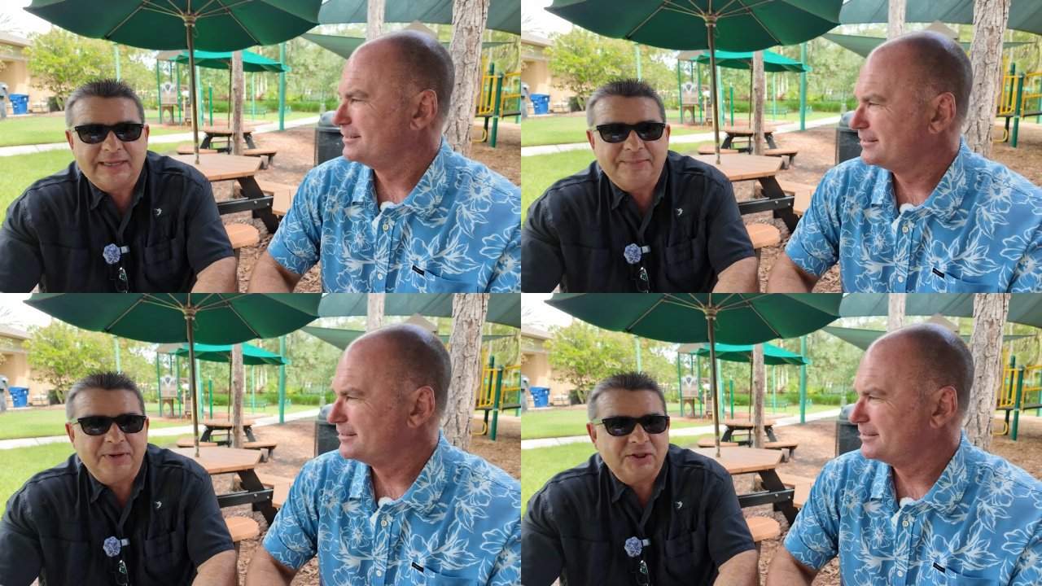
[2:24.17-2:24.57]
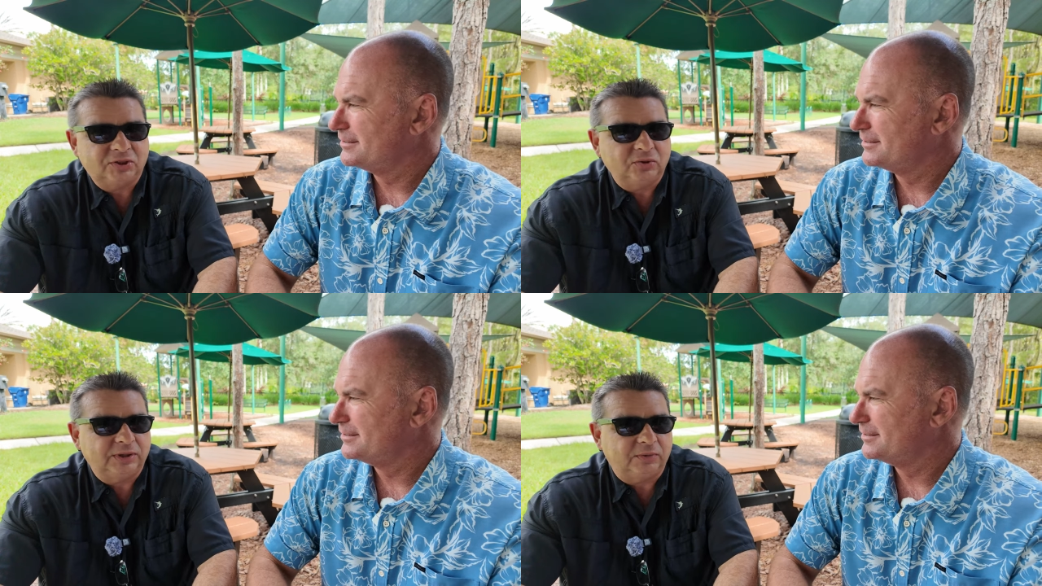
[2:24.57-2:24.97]
Speaker 1: they
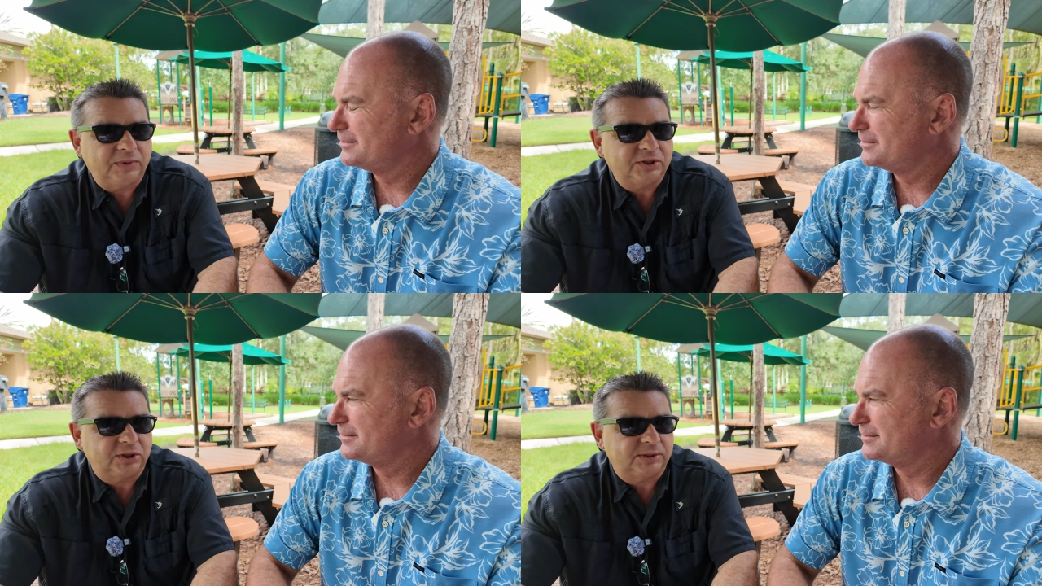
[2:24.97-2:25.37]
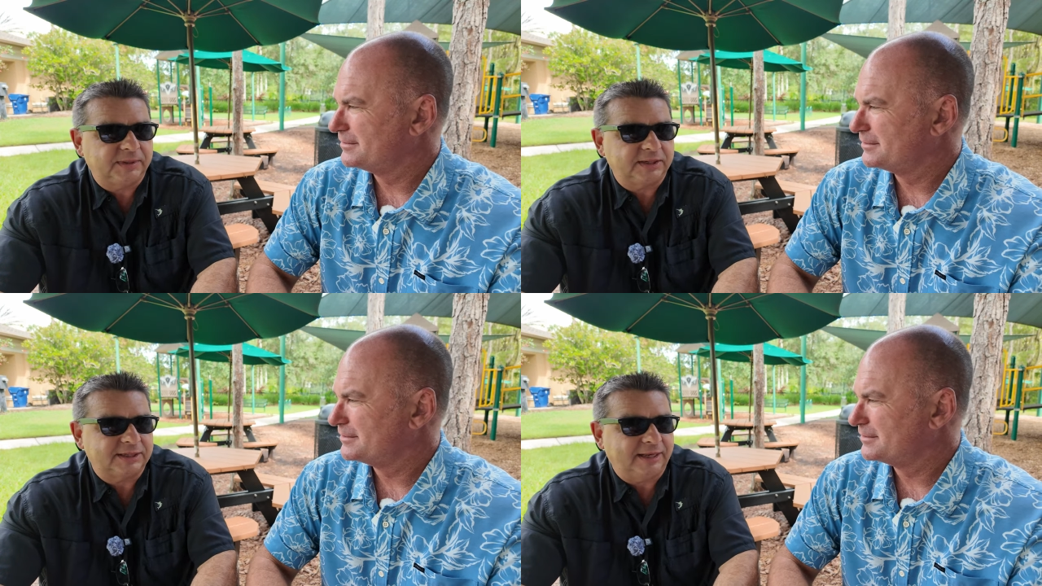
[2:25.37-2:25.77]
must do their
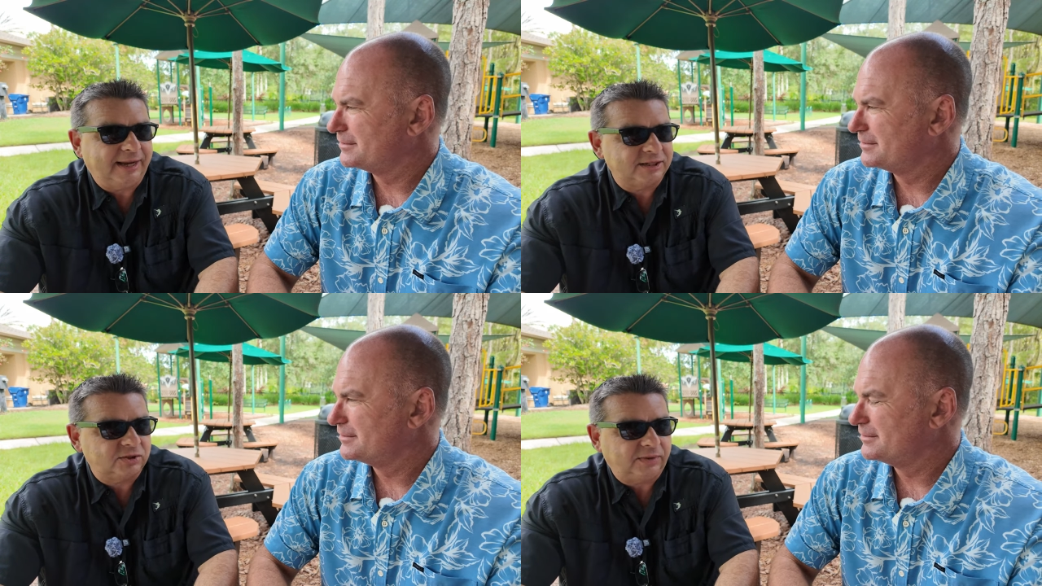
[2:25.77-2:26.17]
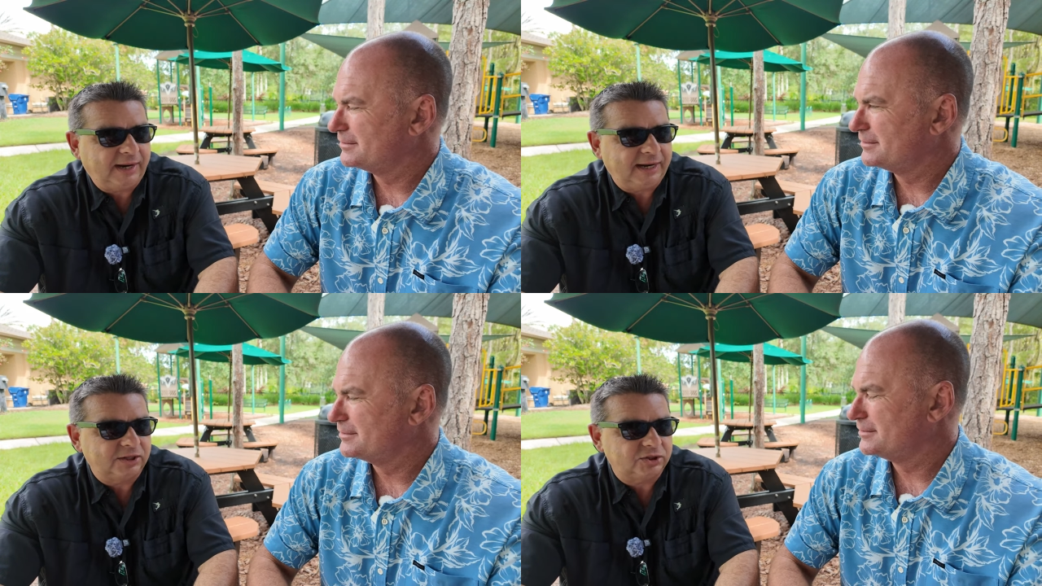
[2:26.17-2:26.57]
research, because the last
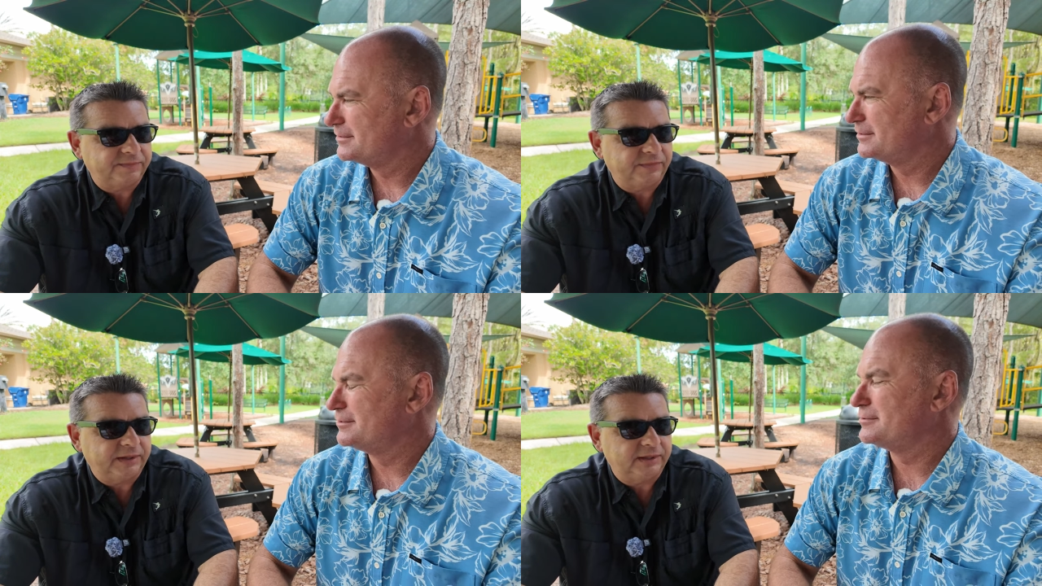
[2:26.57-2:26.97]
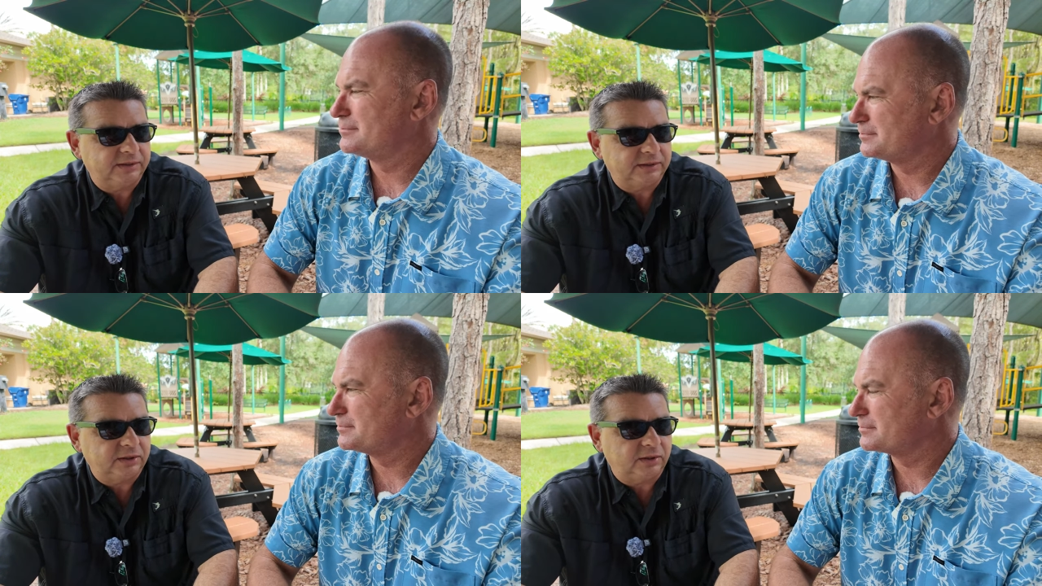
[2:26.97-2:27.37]
crash
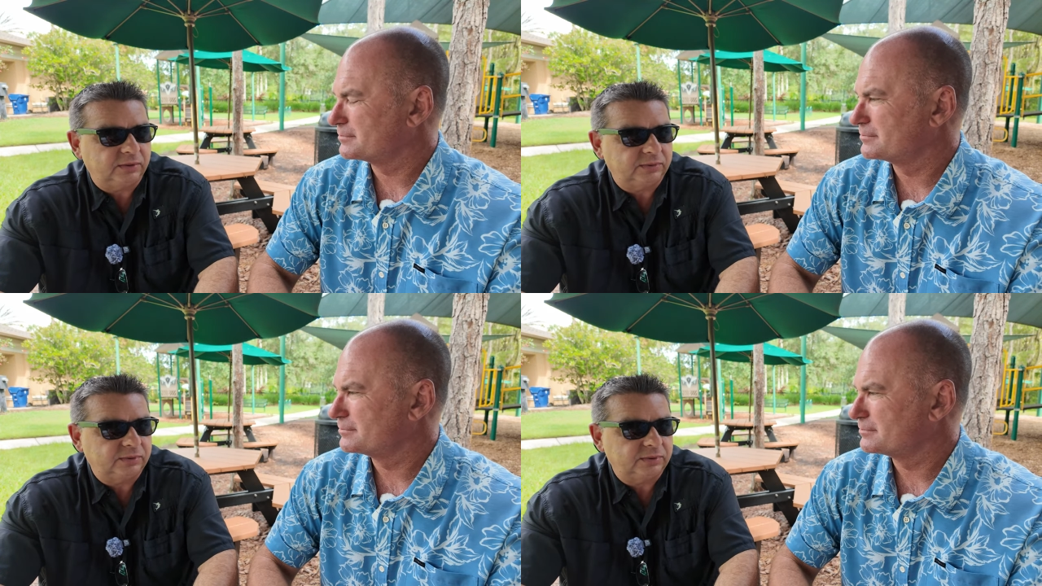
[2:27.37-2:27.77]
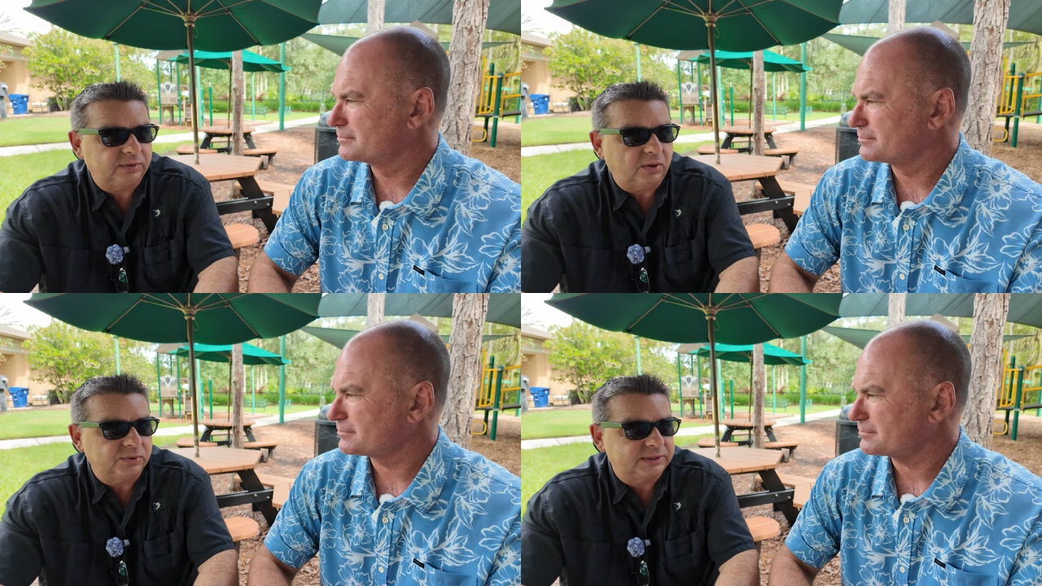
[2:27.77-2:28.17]
in, you know,
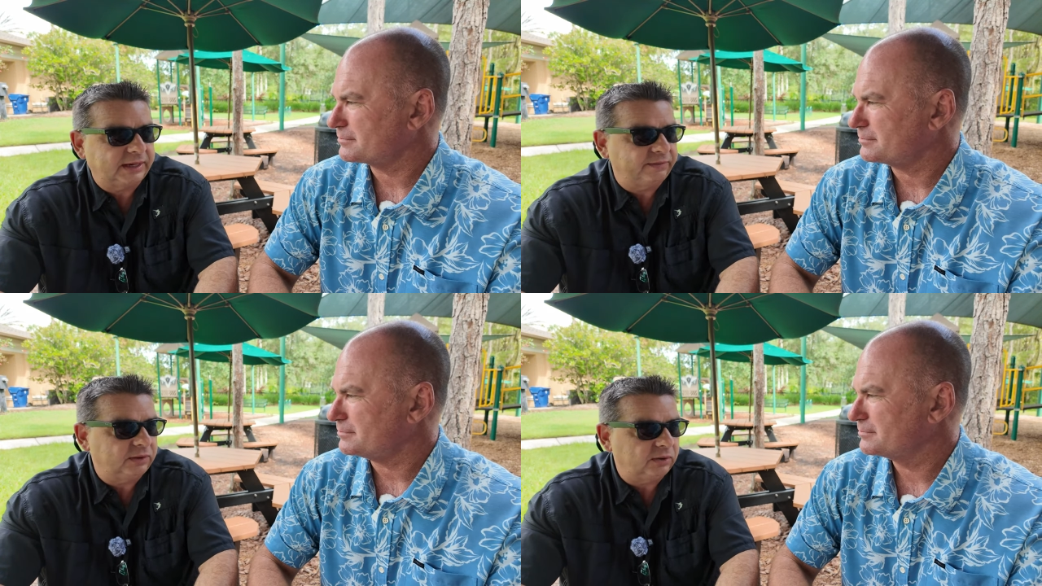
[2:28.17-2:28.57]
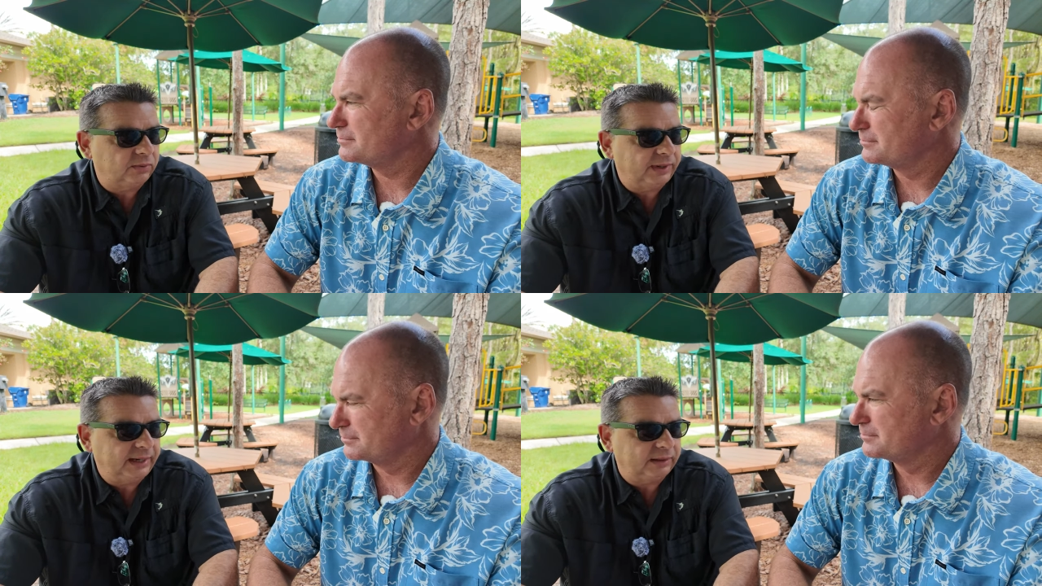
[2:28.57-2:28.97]
07,
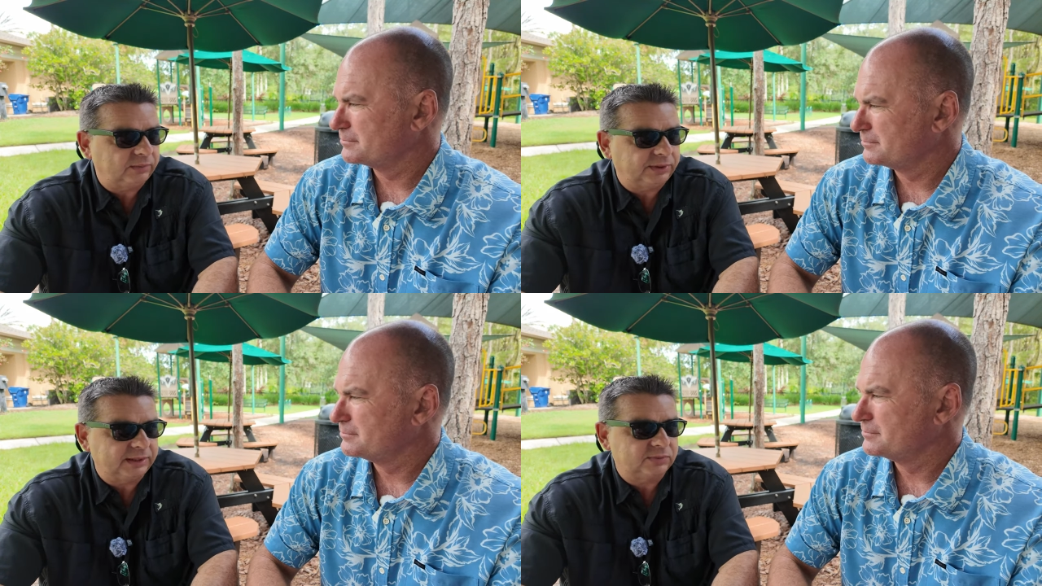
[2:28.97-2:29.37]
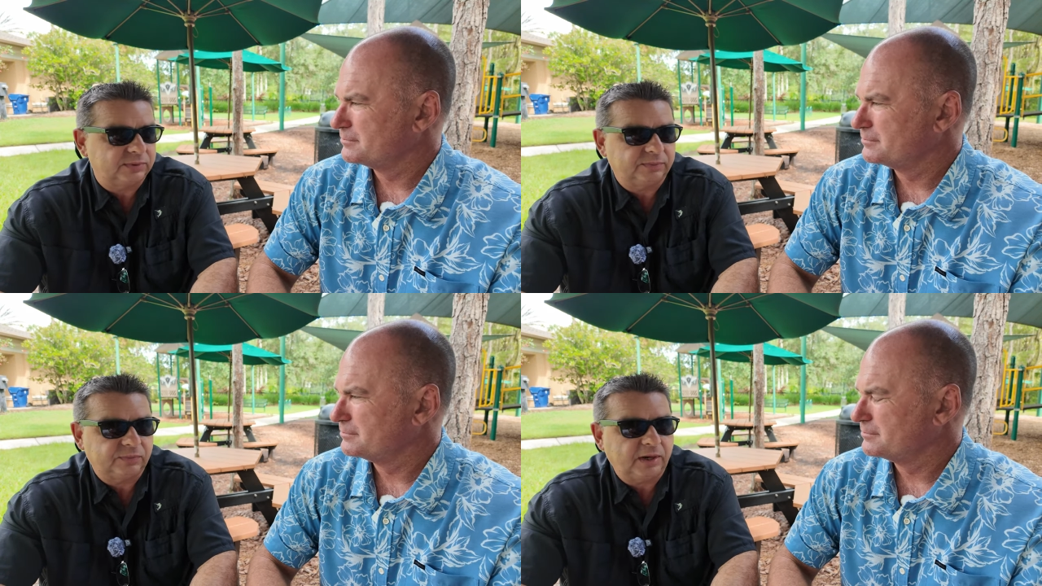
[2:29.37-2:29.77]
08, when things were